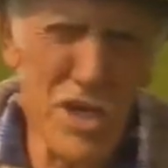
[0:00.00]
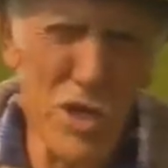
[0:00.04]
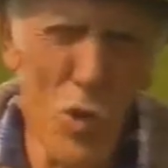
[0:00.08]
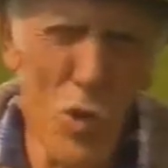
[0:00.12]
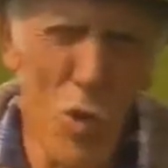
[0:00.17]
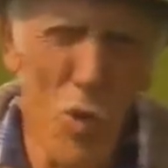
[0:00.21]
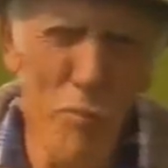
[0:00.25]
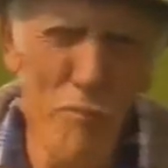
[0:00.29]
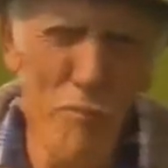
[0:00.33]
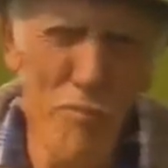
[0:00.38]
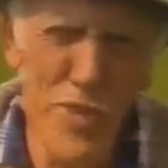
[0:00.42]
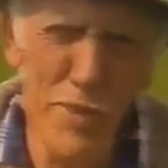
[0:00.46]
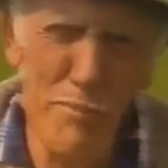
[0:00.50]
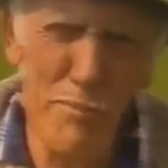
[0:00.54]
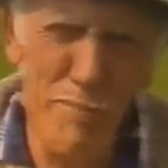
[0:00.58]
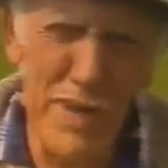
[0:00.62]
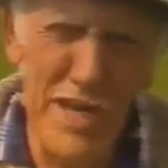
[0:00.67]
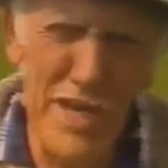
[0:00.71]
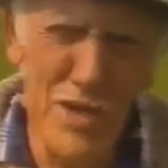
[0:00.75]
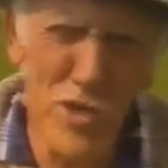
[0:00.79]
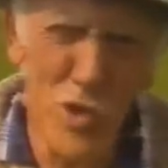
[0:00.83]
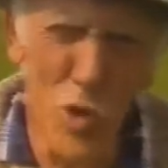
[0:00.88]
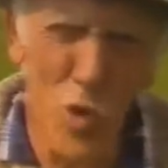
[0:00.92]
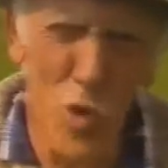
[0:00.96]
He opened the
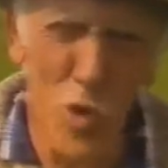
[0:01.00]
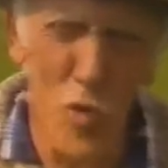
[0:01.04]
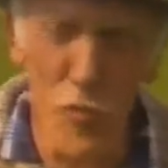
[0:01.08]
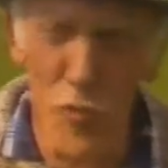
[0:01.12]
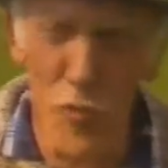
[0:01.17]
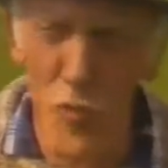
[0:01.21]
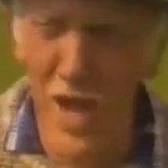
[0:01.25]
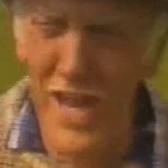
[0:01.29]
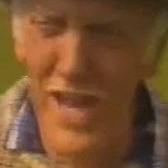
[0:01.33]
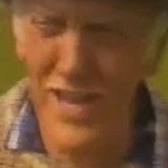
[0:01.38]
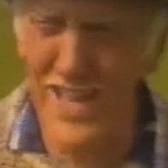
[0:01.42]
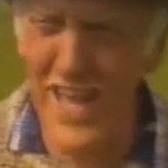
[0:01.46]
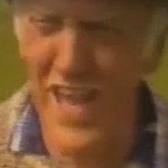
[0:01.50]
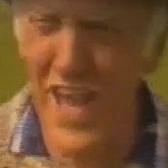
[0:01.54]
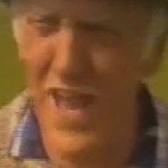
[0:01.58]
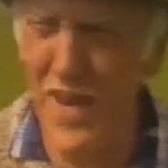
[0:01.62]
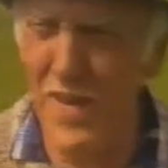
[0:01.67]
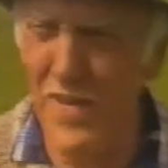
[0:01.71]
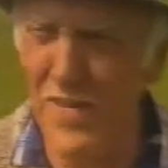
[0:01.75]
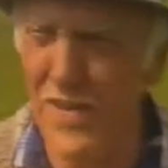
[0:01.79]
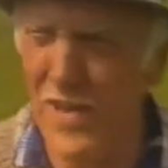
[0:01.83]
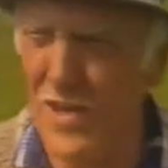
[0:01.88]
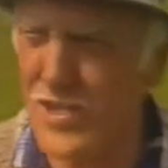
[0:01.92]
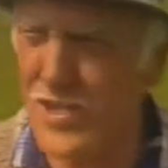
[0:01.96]
big door, and right
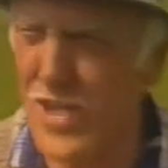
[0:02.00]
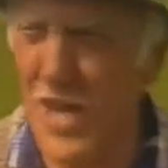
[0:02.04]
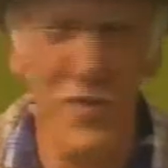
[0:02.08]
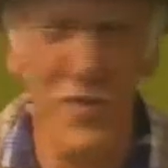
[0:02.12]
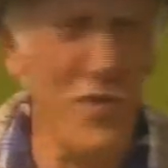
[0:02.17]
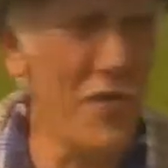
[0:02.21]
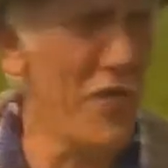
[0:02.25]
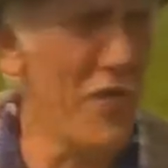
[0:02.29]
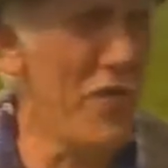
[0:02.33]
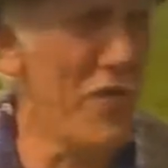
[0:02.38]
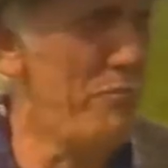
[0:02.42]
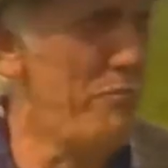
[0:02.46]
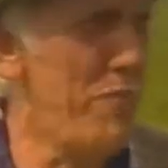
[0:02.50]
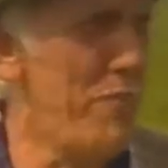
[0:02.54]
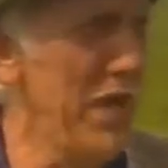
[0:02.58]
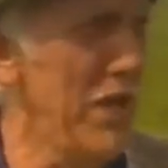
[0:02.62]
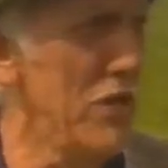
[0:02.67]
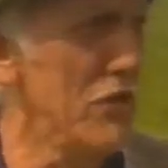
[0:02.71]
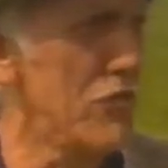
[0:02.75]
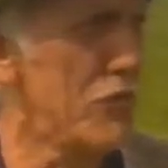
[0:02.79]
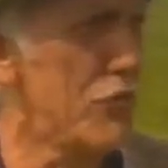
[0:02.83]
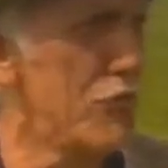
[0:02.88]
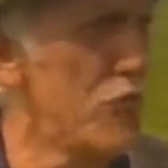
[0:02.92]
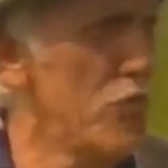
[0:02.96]
there in the center of the
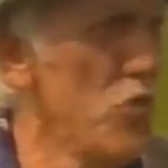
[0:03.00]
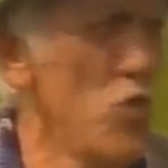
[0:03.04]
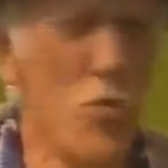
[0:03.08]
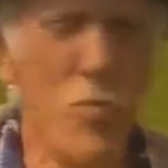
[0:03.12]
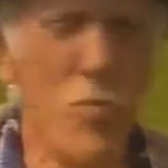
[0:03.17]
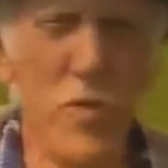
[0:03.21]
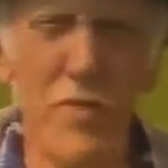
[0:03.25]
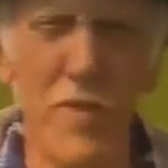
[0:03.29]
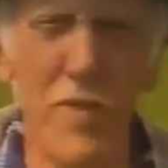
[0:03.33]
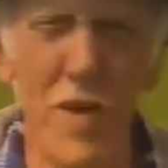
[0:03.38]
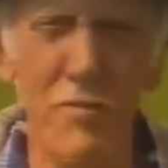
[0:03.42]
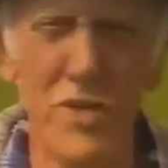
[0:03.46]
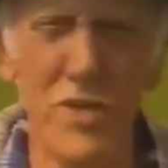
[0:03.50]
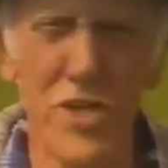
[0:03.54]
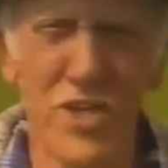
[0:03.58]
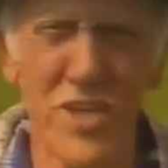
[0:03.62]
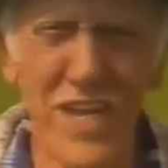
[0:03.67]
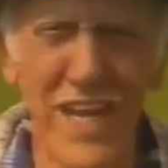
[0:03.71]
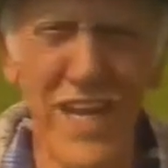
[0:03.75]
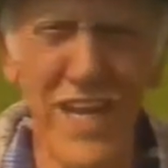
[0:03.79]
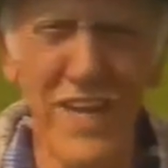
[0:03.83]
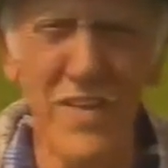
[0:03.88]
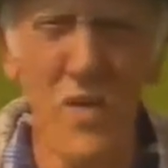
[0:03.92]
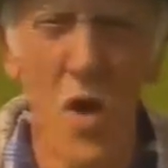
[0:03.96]
biggest room you've ever
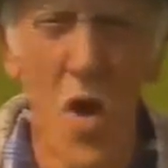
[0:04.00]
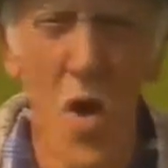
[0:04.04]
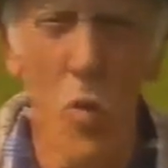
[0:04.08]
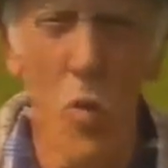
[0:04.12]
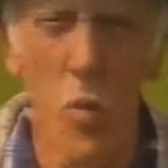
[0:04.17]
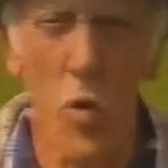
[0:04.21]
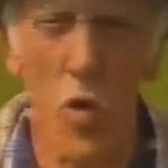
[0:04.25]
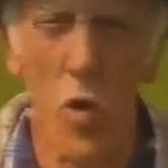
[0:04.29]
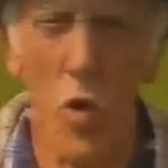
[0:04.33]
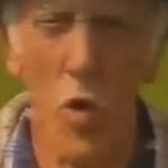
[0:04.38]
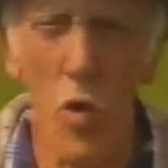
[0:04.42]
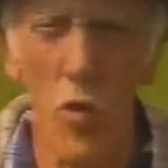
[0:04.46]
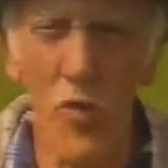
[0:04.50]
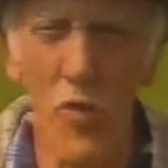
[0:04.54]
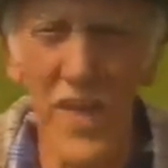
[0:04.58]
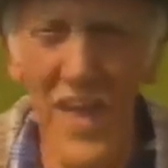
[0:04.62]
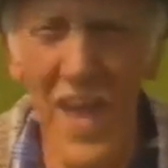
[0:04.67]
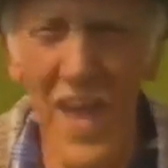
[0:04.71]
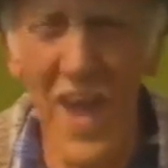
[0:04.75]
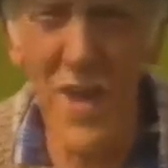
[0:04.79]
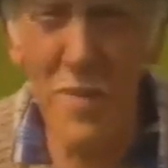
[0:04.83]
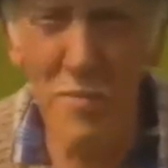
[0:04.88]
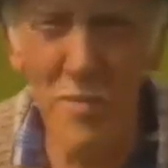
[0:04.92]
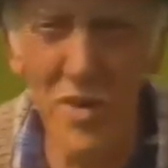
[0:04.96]
seen were all the
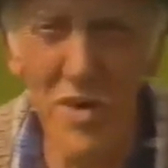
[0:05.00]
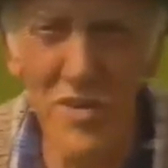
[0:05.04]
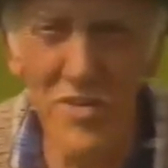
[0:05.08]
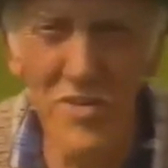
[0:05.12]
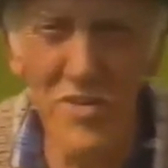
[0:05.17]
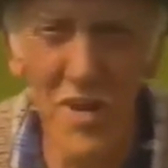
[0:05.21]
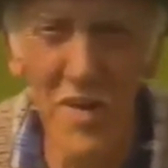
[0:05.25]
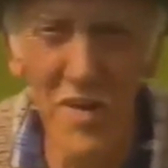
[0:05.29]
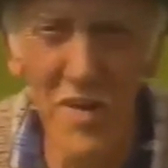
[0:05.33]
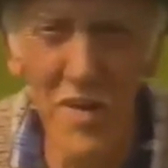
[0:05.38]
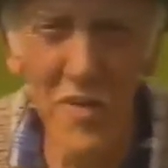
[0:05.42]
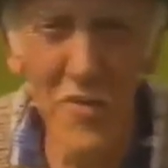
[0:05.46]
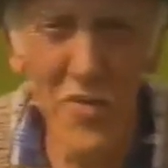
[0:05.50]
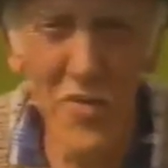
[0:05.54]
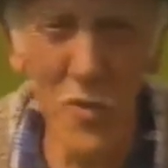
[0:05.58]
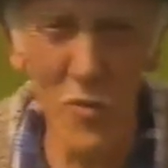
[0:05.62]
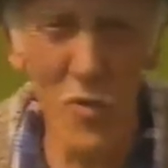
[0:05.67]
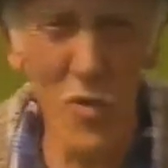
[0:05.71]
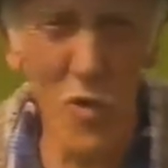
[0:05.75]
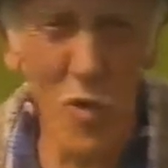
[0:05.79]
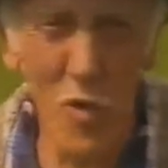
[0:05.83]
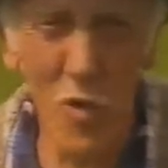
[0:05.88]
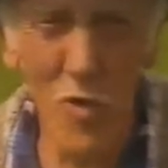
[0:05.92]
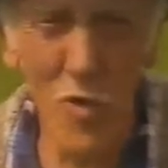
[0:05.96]
animals. They
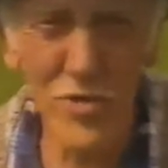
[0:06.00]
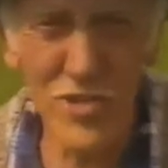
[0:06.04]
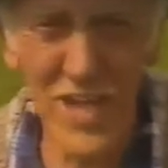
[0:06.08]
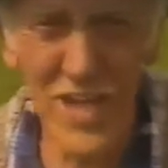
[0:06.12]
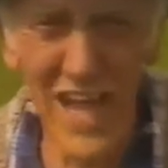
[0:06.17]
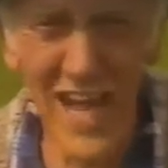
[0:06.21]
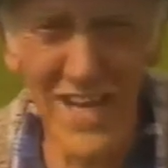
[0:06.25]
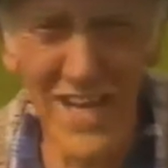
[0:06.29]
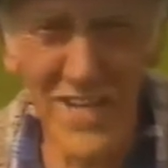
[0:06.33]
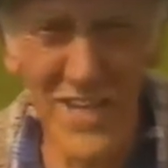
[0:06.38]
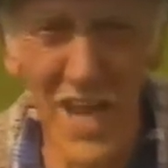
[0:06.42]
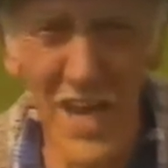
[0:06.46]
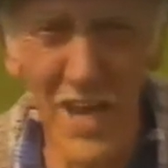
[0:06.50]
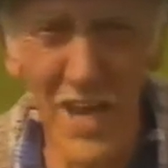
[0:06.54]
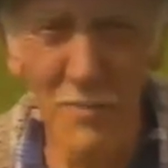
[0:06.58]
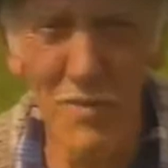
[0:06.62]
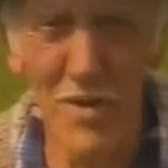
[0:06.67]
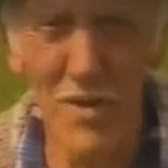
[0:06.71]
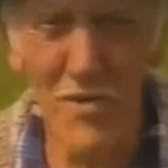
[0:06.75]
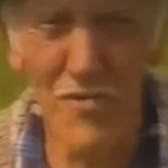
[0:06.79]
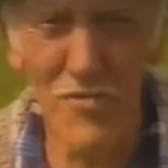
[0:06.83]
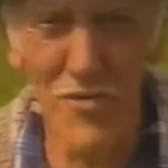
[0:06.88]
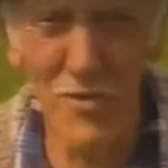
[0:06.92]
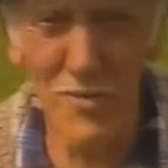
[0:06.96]
were all Jack's
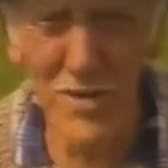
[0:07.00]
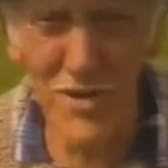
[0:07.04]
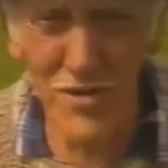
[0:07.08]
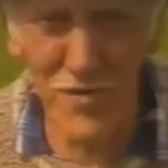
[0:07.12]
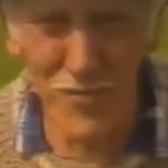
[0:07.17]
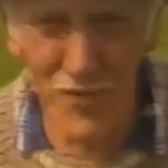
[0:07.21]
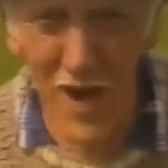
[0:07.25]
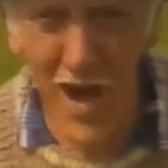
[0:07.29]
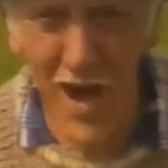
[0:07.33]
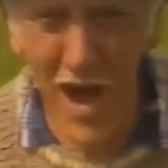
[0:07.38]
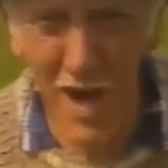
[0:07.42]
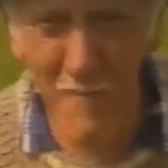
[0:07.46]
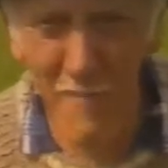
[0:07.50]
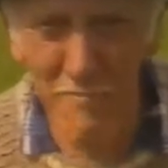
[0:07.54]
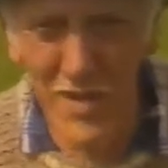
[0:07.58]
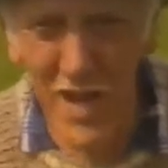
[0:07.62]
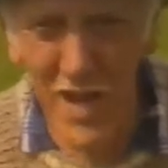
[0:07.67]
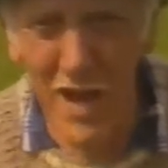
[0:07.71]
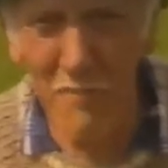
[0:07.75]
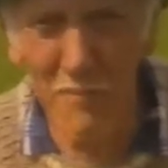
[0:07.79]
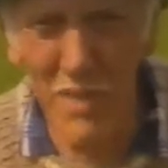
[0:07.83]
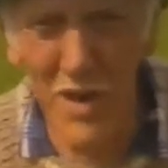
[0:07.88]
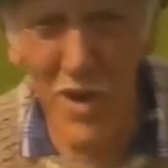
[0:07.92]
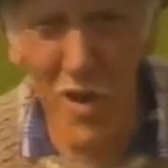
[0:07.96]
animals from his farm
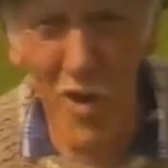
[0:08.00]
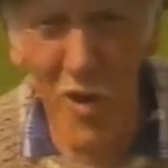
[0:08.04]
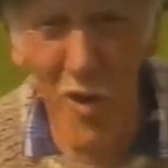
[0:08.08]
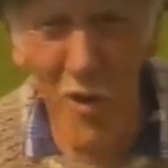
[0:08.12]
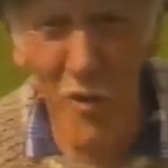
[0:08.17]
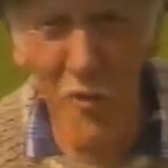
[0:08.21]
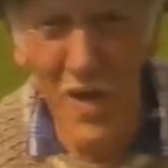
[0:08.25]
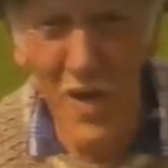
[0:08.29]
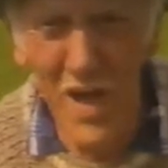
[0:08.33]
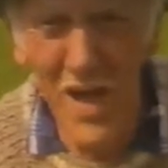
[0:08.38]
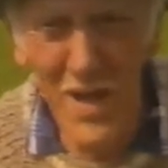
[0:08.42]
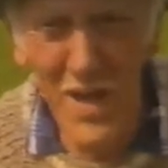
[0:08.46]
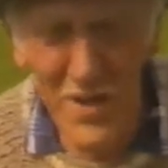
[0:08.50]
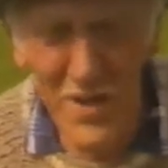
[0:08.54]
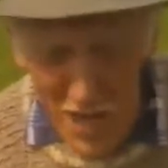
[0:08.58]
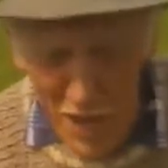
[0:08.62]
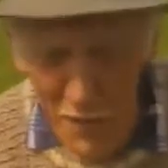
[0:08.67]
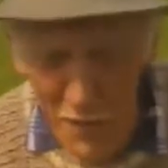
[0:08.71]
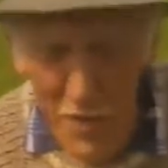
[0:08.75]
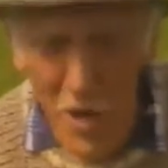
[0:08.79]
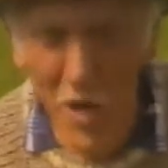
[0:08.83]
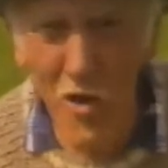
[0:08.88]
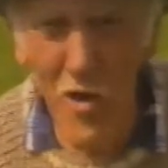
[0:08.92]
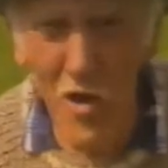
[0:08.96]
down below,
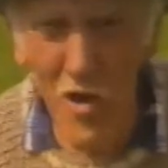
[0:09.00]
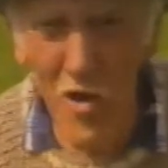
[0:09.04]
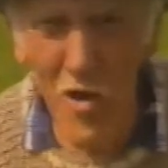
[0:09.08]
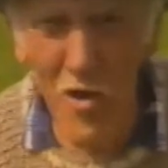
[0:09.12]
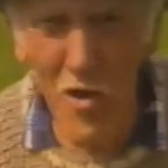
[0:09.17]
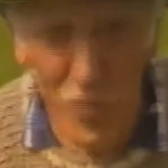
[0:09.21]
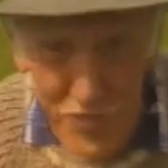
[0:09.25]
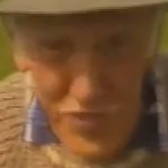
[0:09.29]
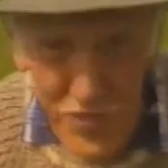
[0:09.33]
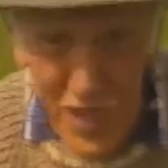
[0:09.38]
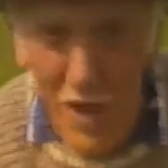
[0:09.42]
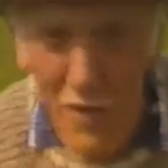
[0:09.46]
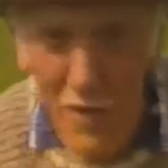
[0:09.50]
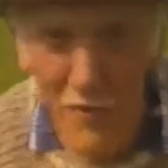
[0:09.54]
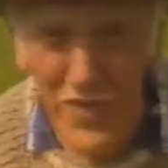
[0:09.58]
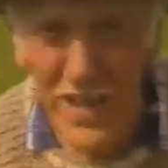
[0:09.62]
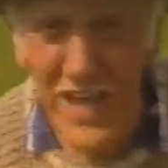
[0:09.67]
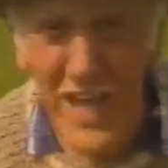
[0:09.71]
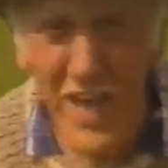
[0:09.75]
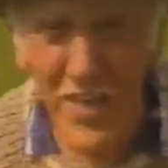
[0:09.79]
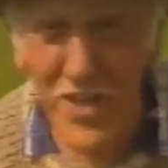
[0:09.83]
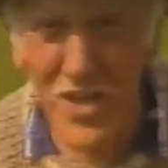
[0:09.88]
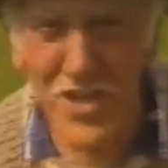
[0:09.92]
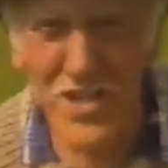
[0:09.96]
down on earth, down
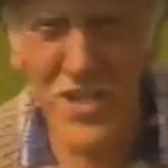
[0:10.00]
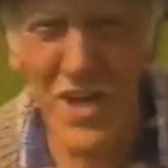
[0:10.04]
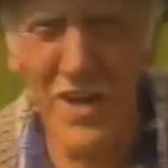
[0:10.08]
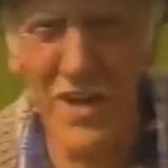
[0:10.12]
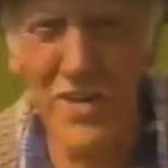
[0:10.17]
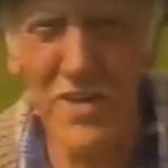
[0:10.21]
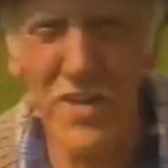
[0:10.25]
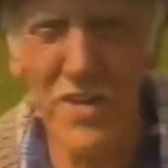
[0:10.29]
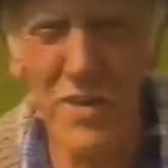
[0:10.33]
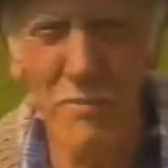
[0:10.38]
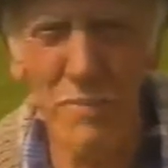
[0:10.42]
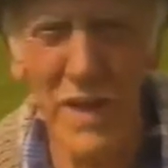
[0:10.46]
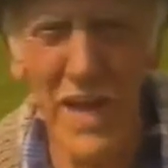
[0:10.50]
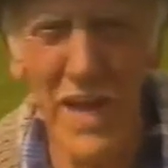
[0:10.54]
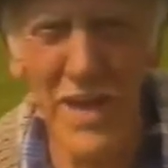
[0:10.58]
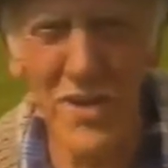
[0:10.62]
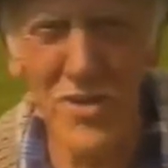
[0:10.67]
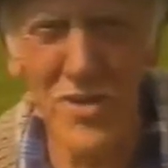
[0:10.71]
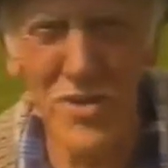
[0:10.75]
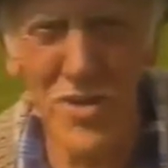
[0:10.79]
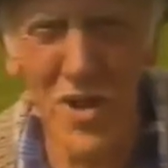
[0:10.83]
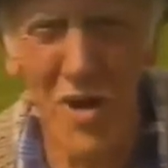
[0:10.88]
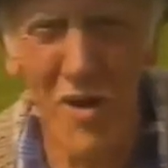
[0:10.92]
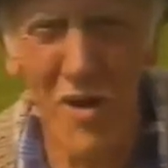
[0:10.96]
the other side of the
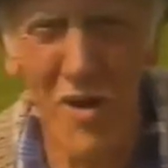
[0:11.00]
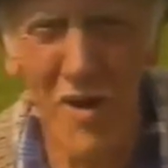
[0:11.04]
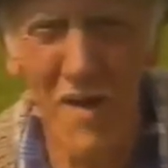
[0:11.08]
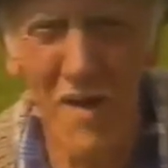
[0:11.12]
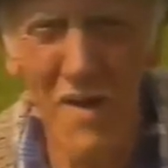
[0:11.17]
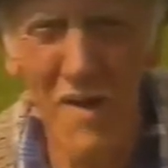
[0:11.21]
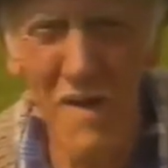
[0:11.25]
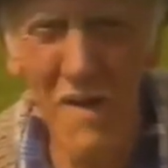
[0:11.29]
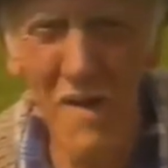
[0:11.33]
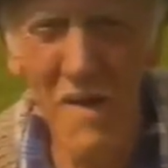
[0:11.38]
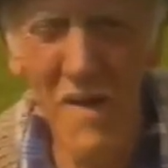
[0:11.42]
beanstalk.